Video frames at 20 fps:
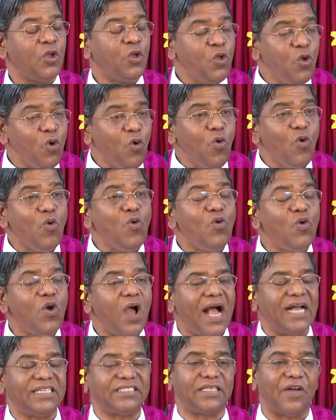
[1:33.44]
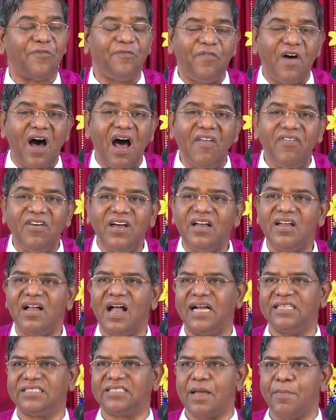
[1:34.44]
You as a father,
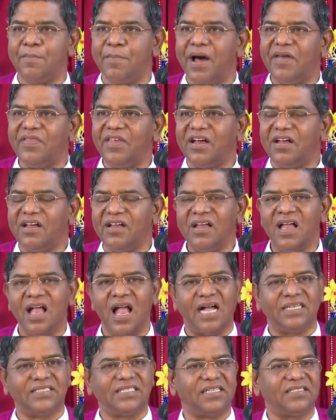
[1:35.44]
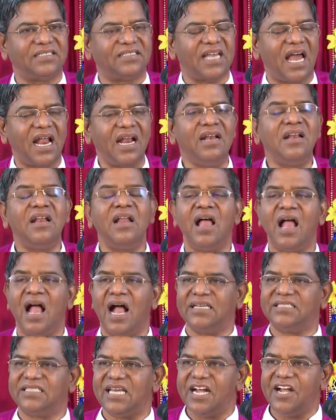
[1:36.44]
as a mother, as a son,
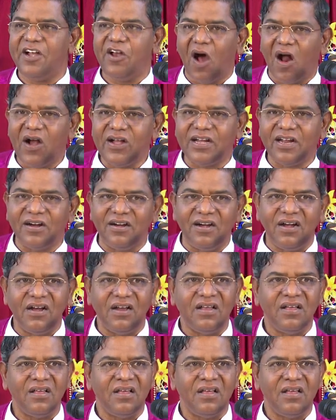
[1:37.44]
as a daughter,